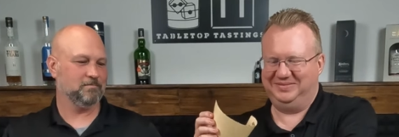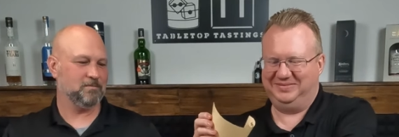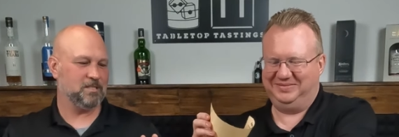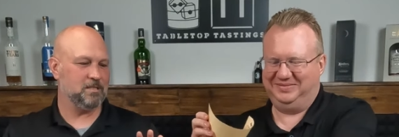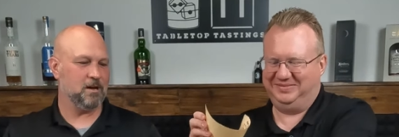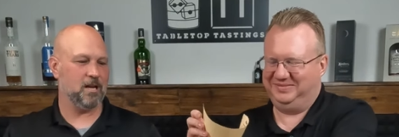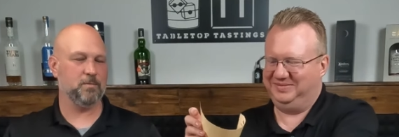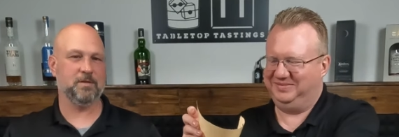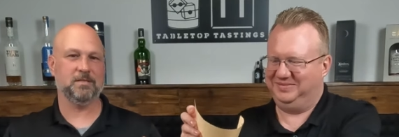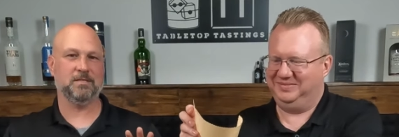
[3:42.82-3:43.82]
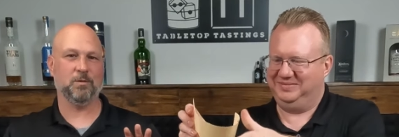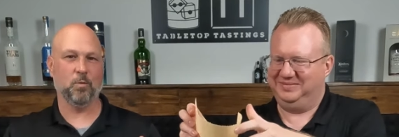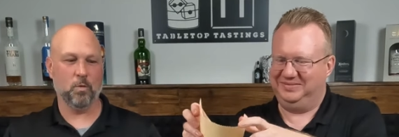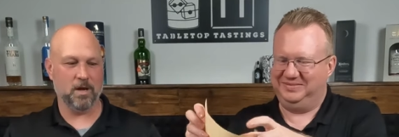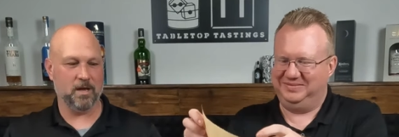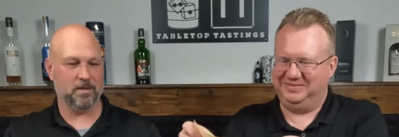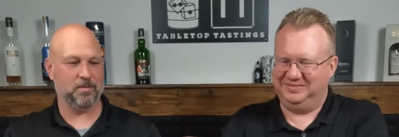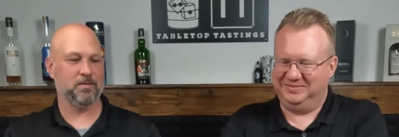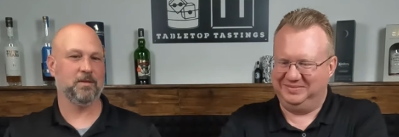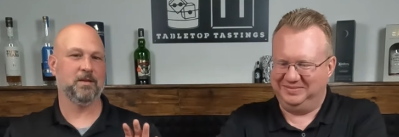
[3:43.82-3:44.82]
Speaker 1: synonymous
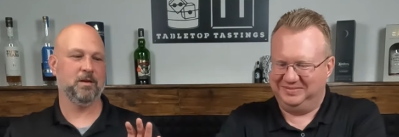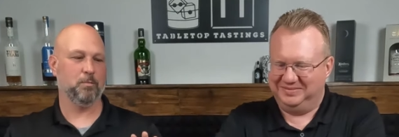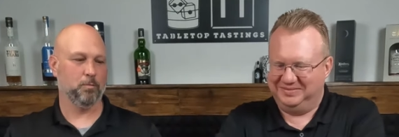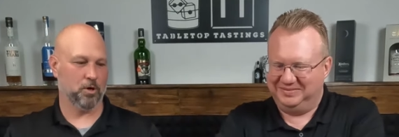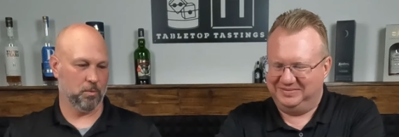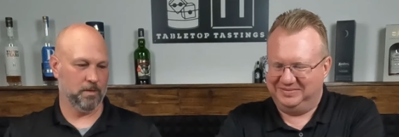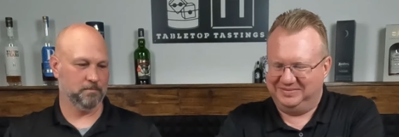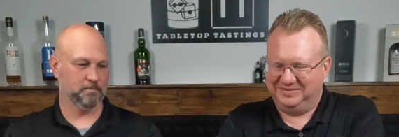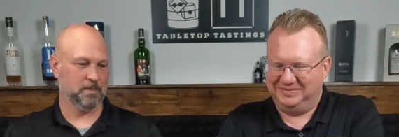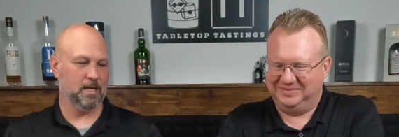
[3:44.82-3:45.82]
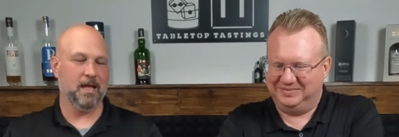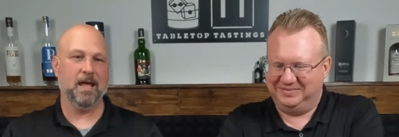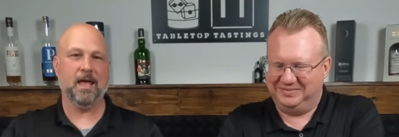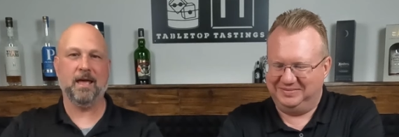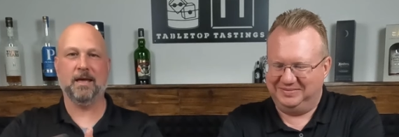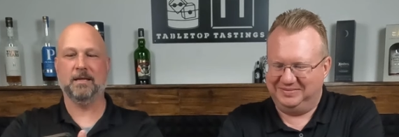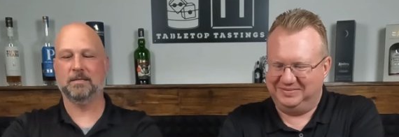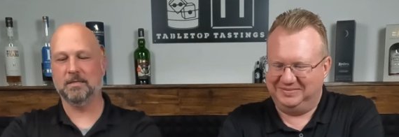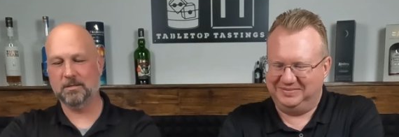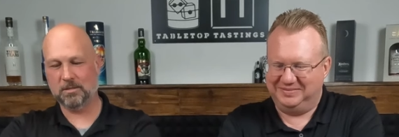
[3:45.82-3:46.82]
with bourbon.
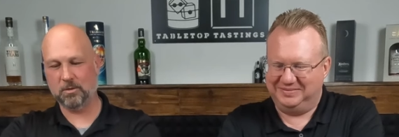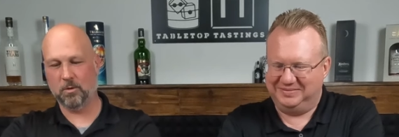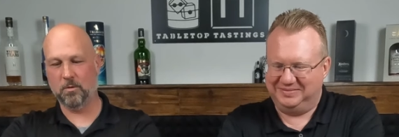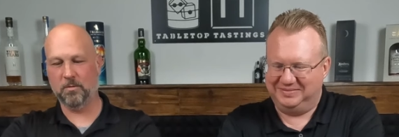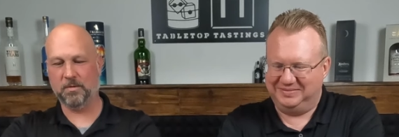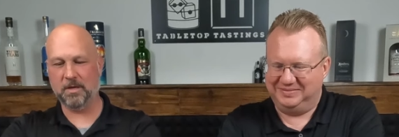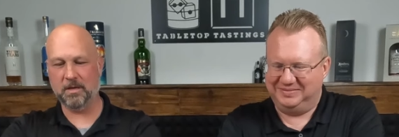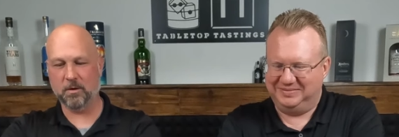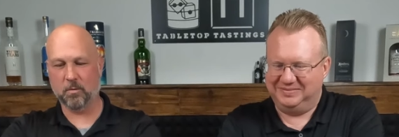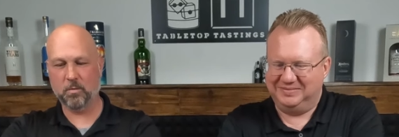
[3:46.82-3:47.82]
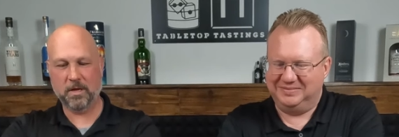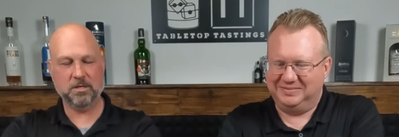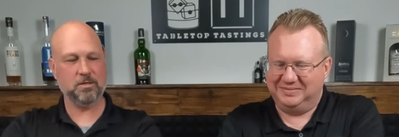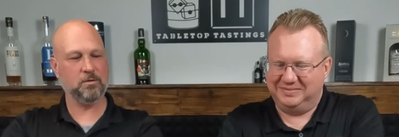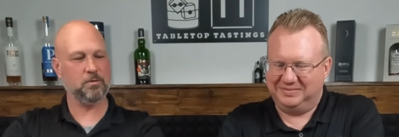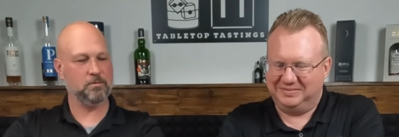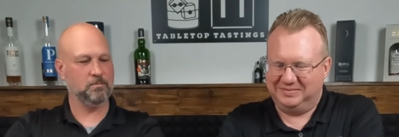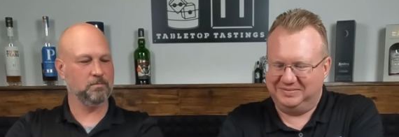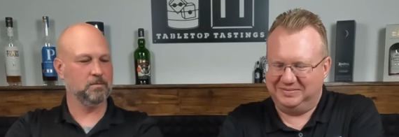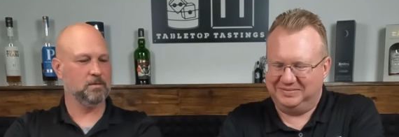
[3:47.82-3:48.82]
And so the
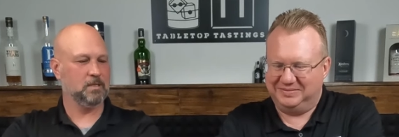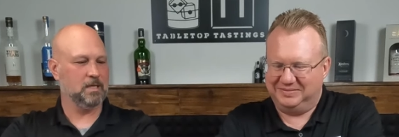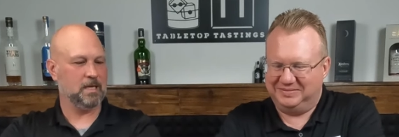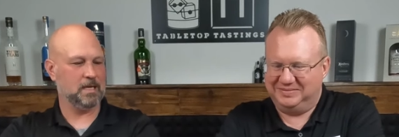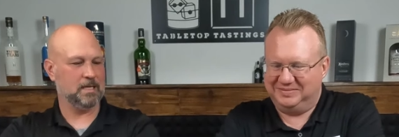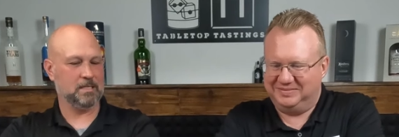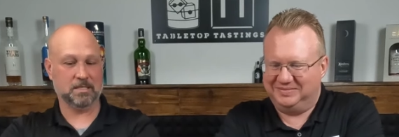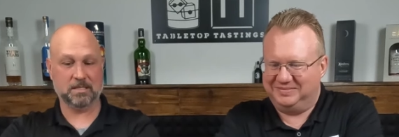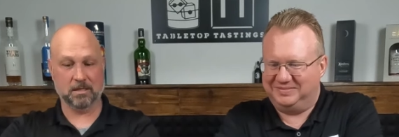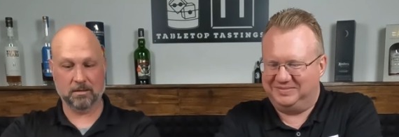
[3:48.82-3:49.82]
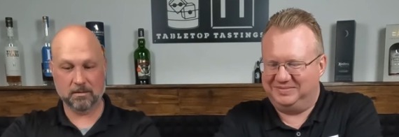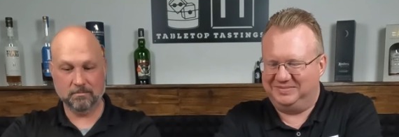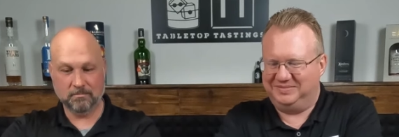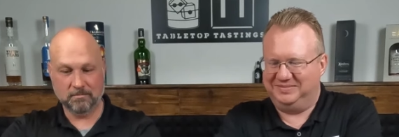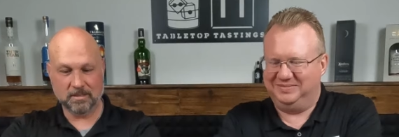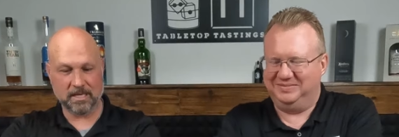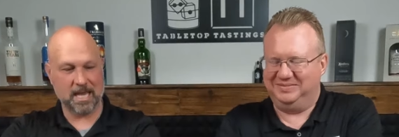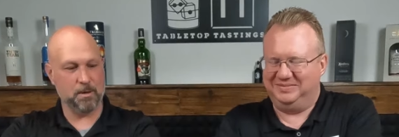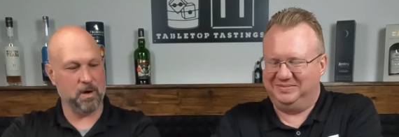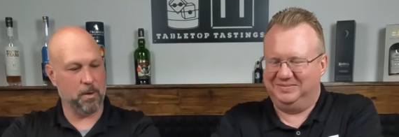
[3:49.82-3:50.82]
original uh, distiller that
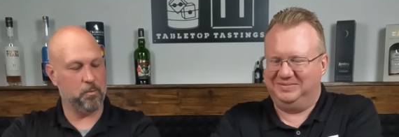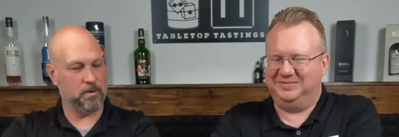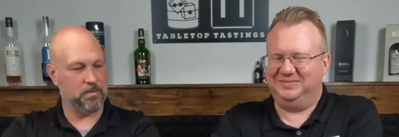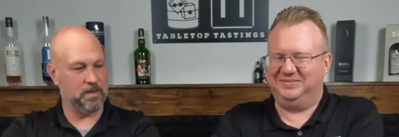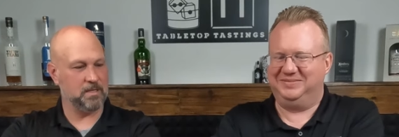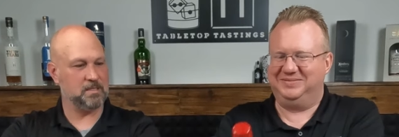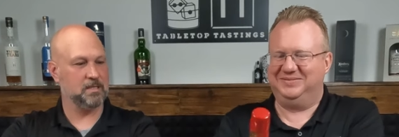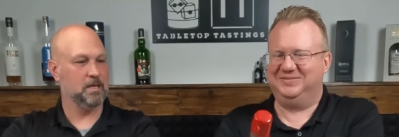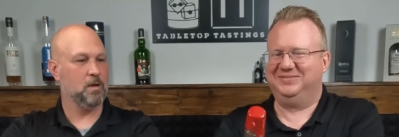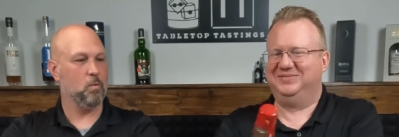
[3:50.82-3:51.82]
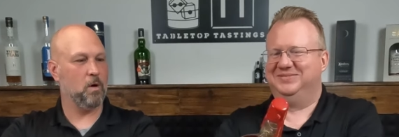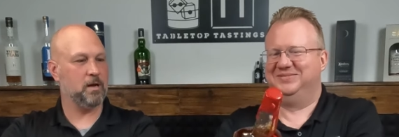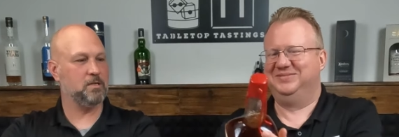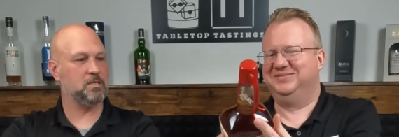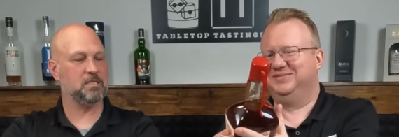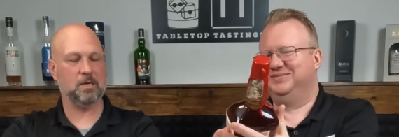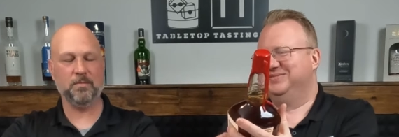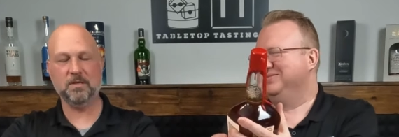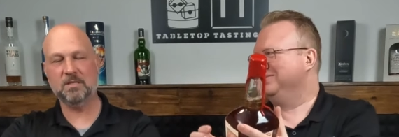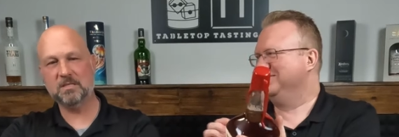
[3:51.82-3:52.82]
came up with this wanted just
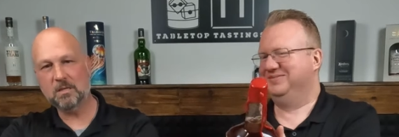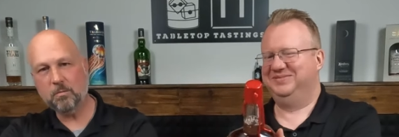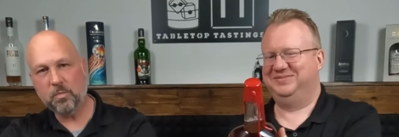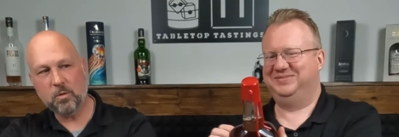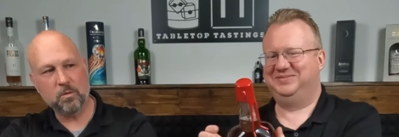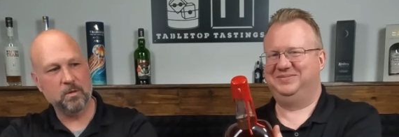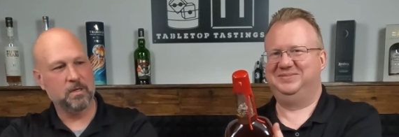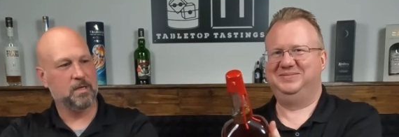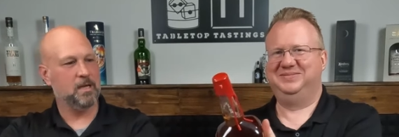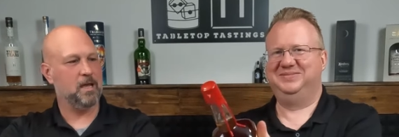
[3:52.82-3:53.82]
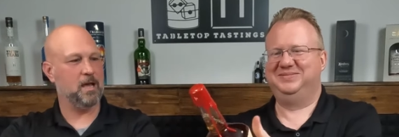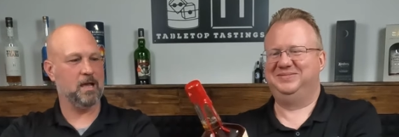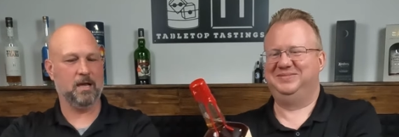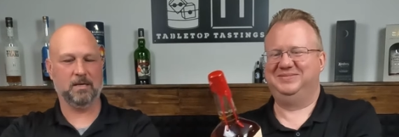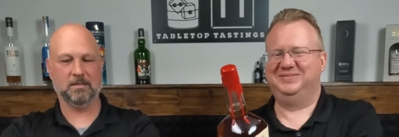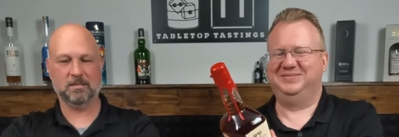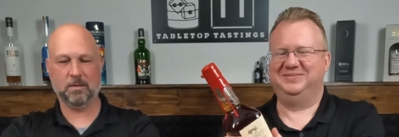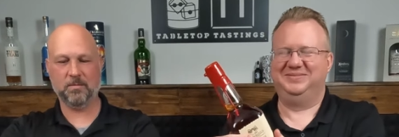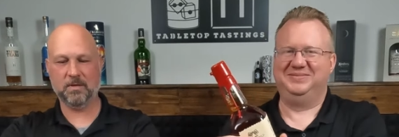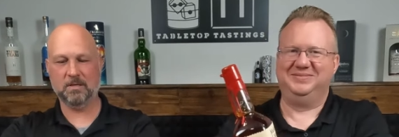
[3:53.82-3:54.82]
something simple uh,
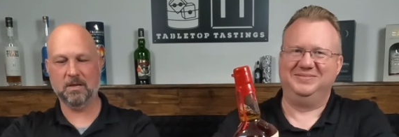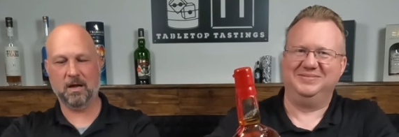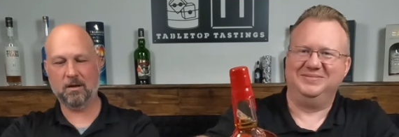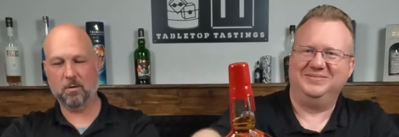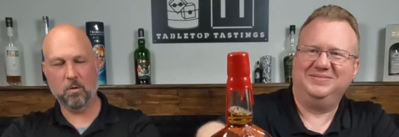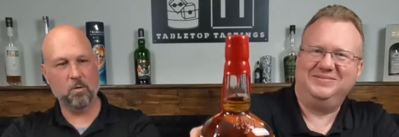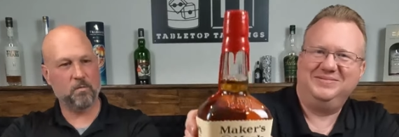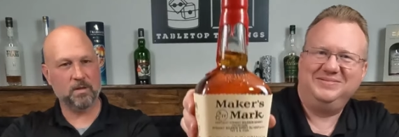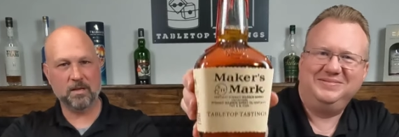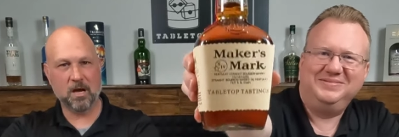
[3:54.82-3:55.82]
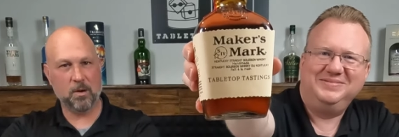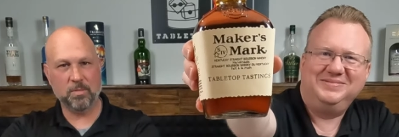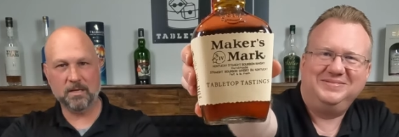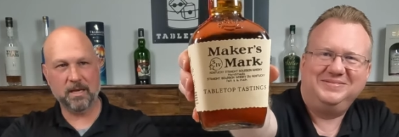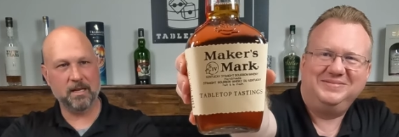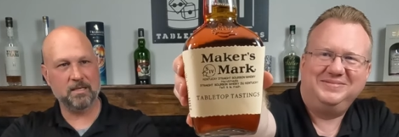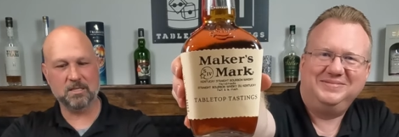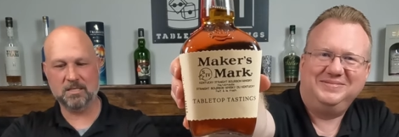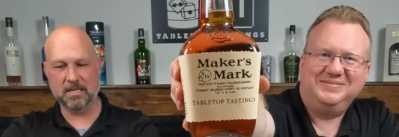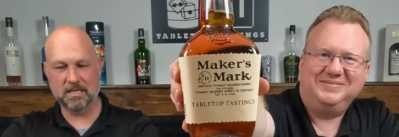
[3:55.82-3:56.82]
something not overly complicated,
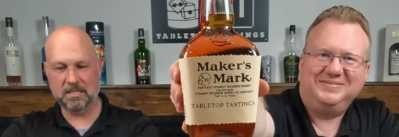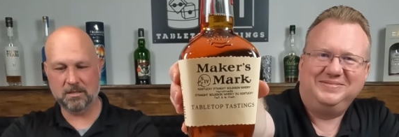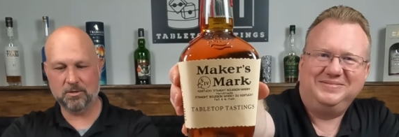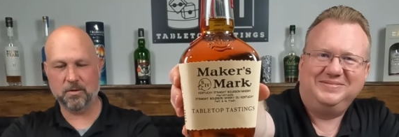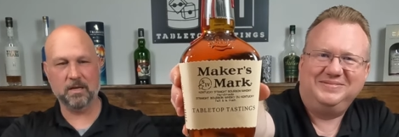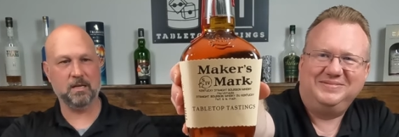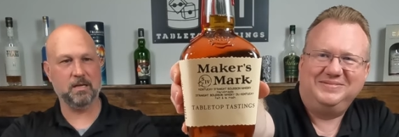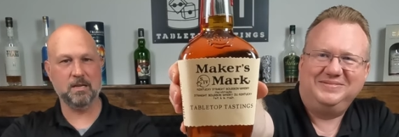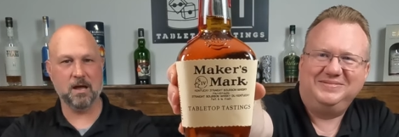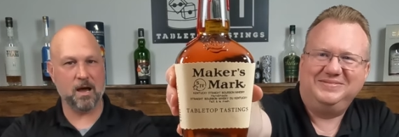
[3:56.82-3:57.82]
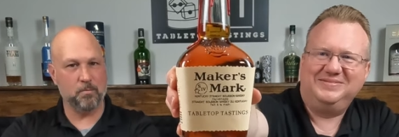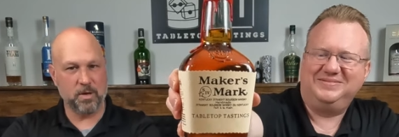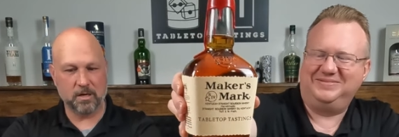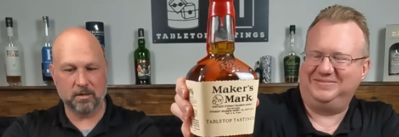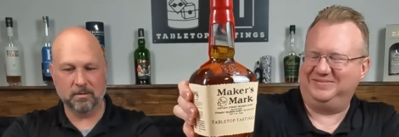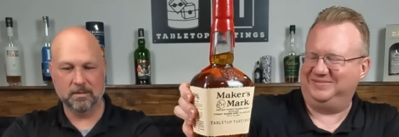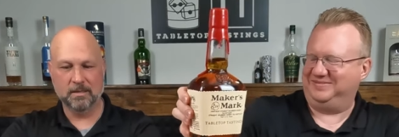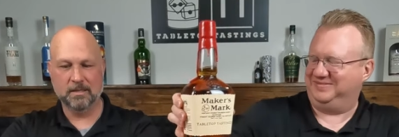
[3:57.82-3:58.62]
just easy to drink, not bitter,